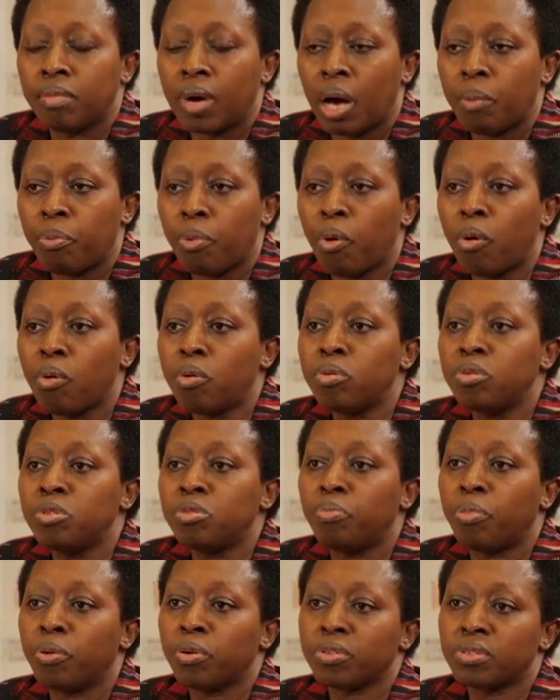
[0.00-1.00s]

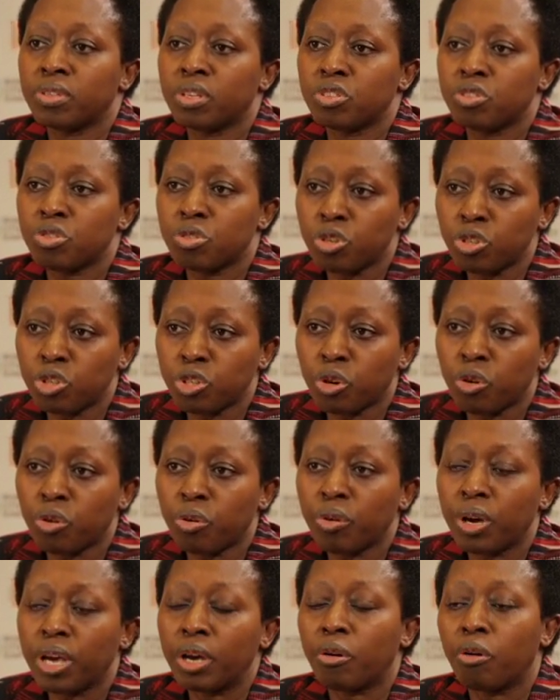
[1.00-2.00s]
uphold both the
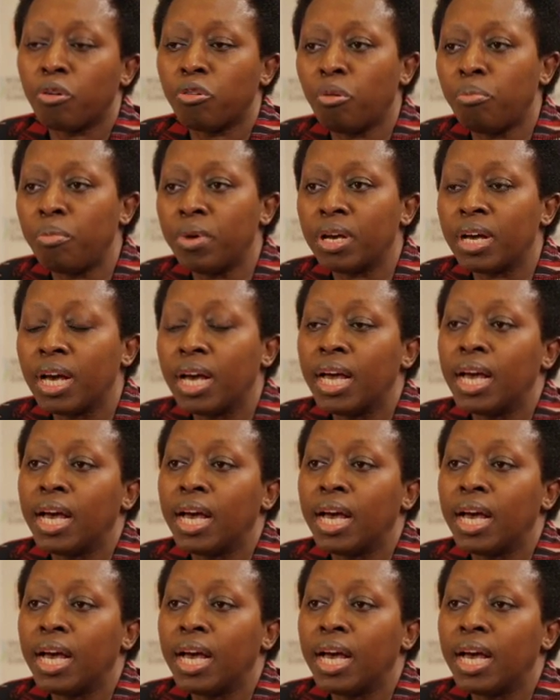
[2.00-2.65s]
social, economic,